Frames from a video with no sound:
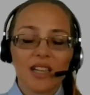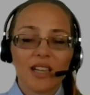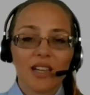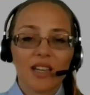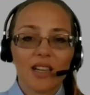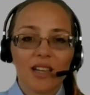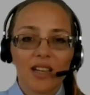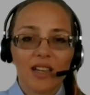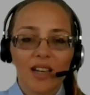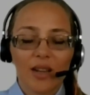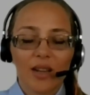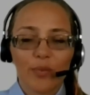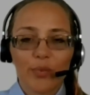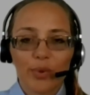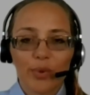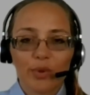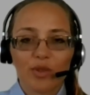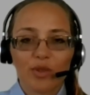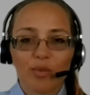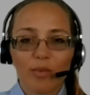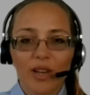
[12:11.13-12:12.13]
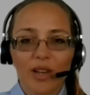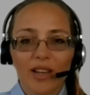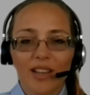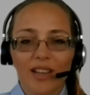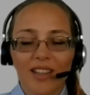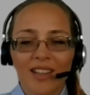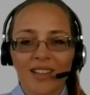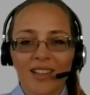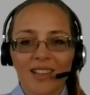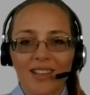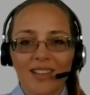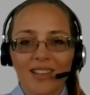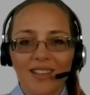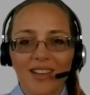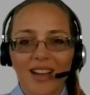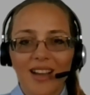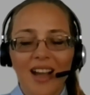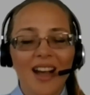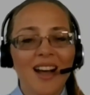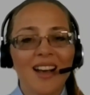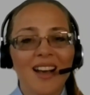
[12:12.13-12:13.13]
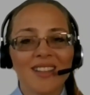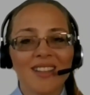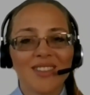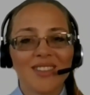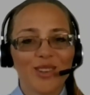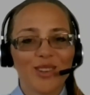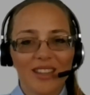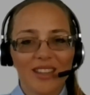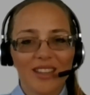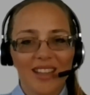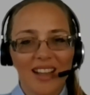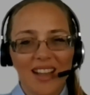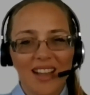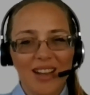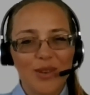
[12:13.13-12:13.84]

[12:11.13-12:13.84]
I, I put my ad online.